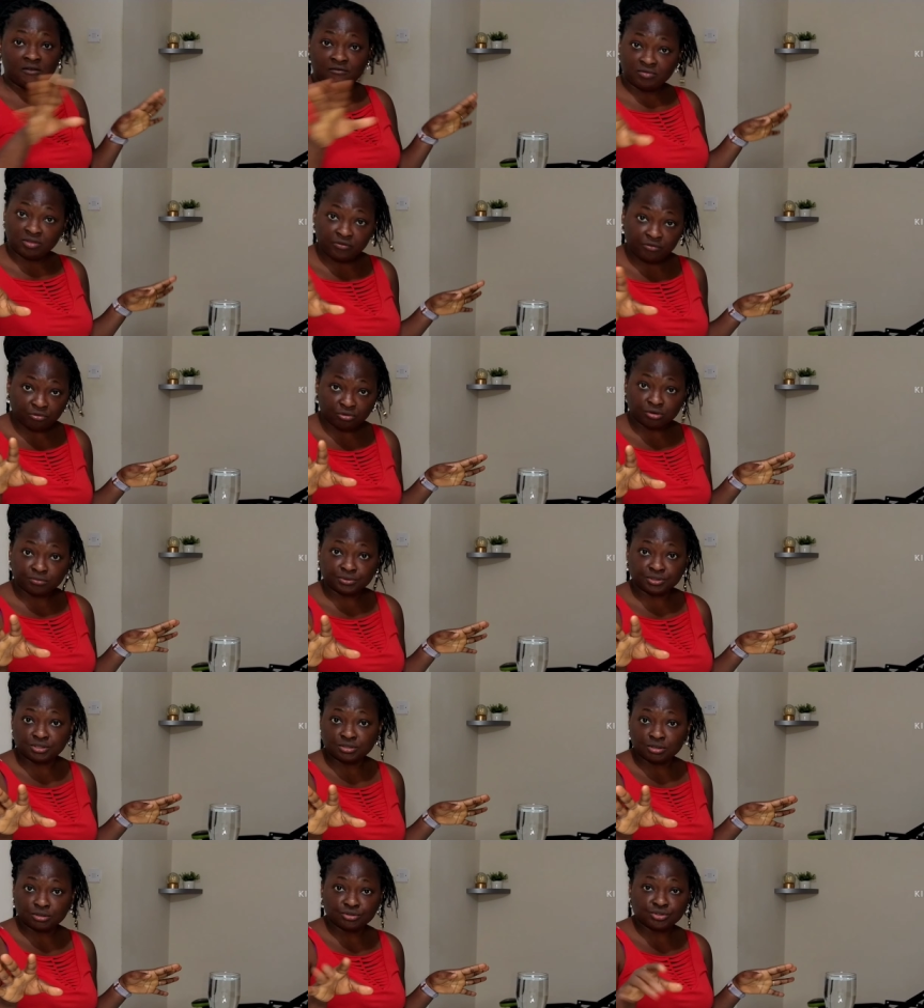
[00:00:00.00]
Even if you
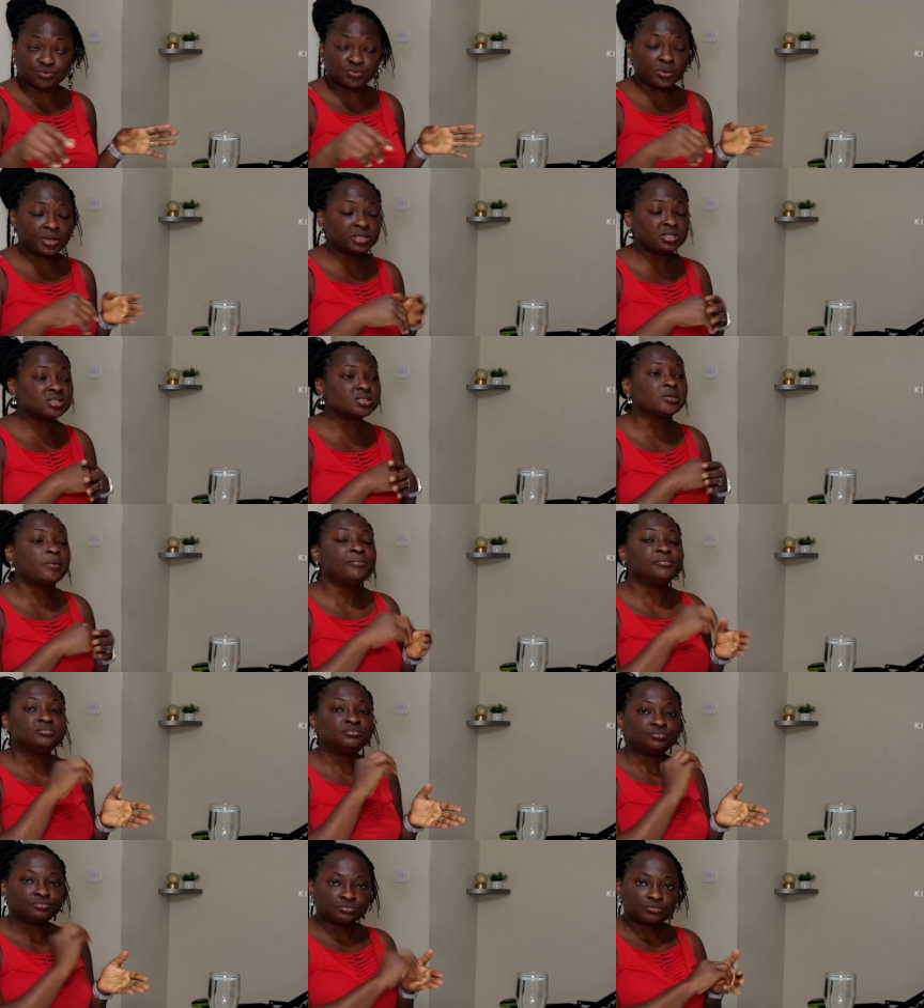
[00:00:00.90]
don't want to lose weight,
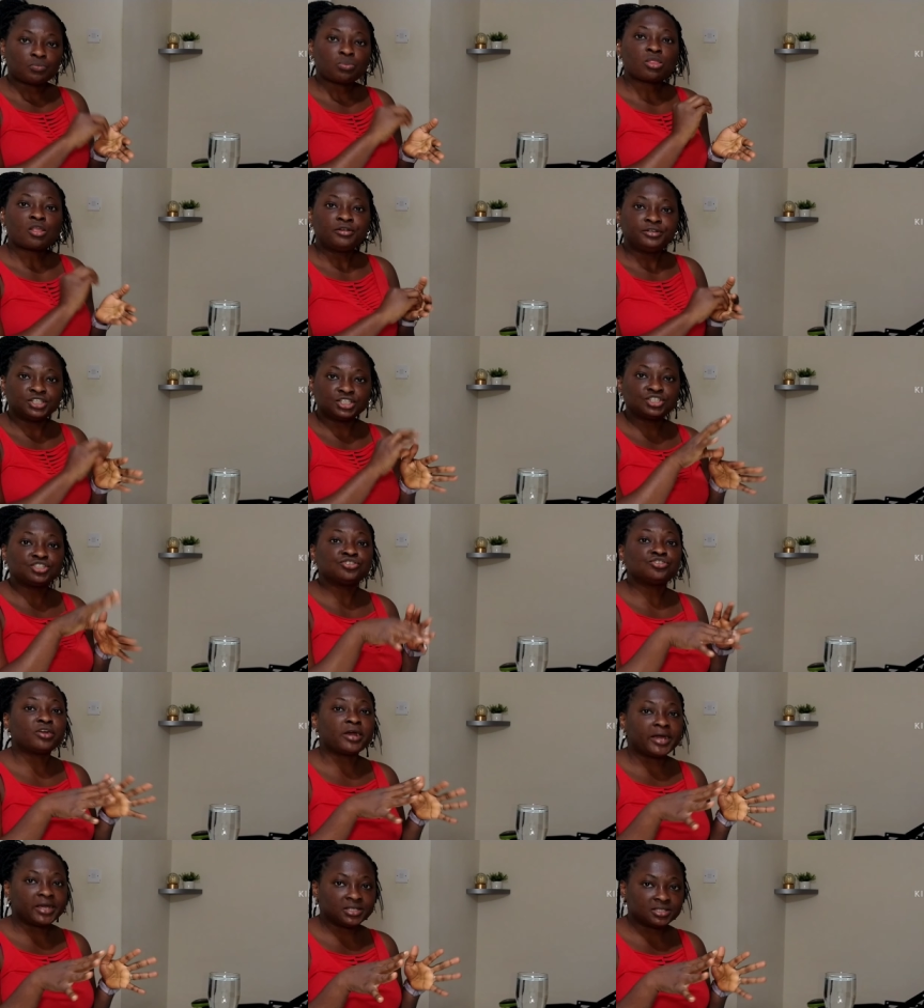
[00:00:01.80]

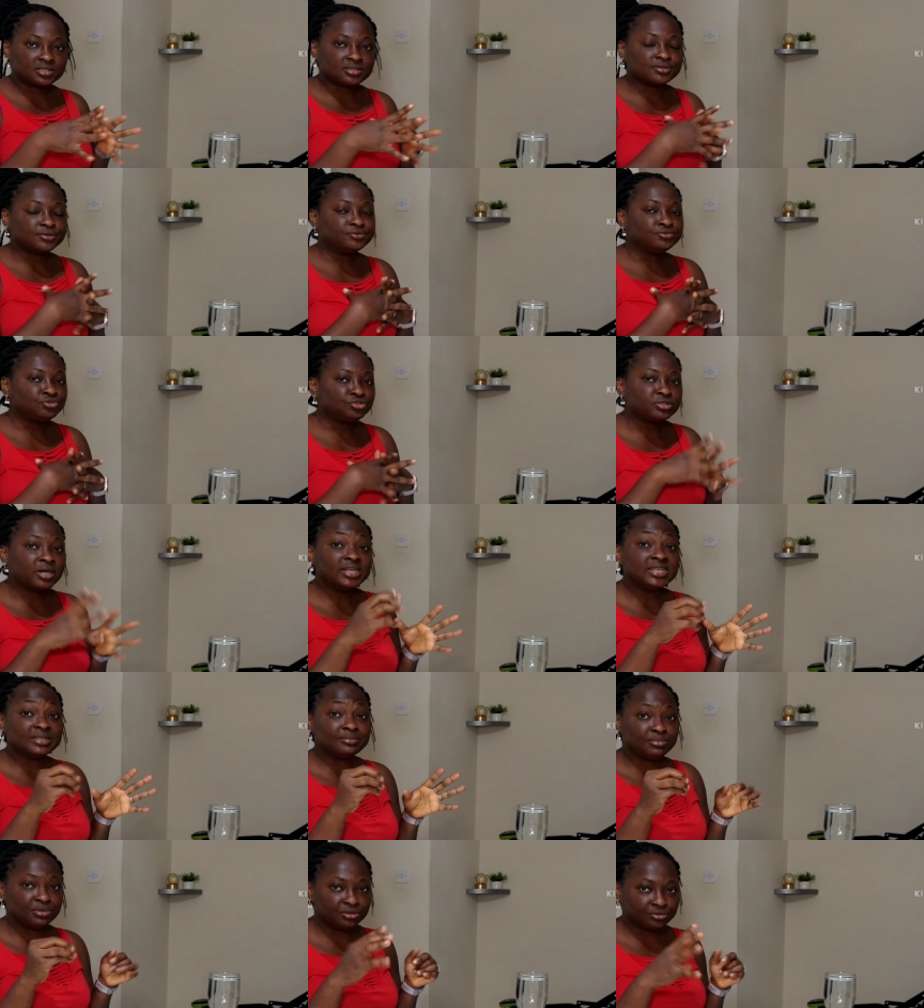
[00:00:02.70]
just try it
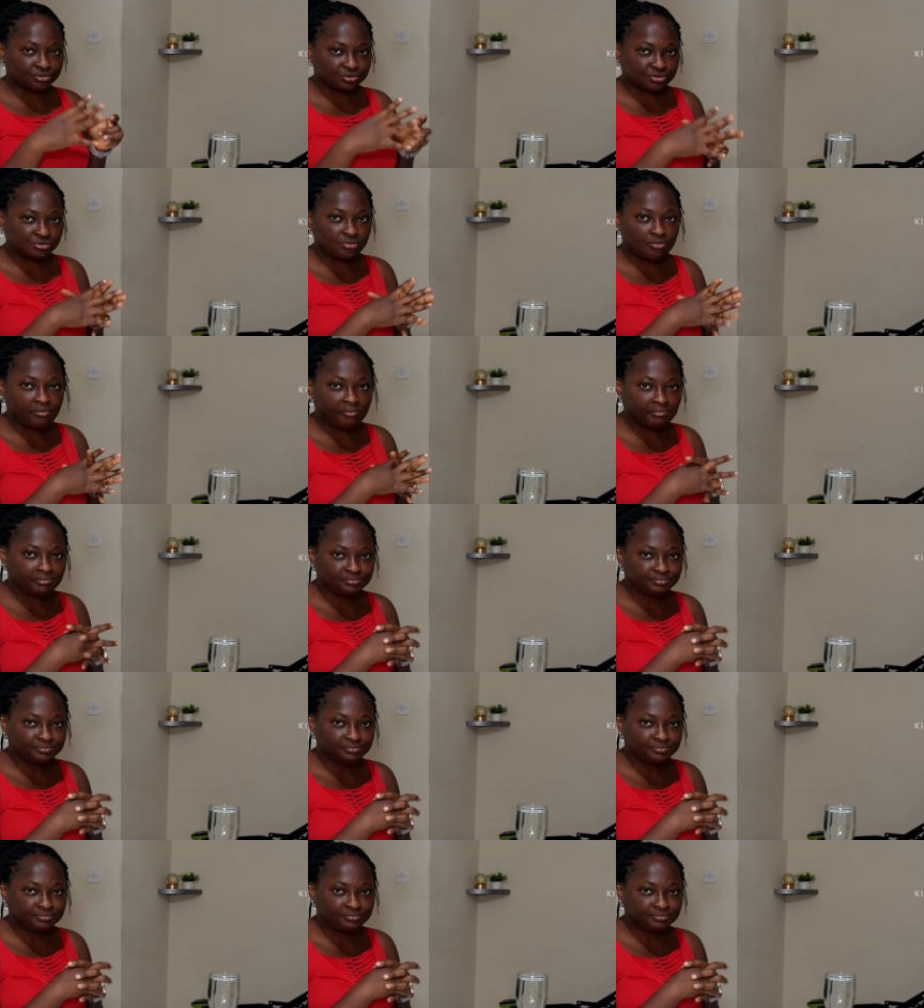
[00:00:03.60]
try the meals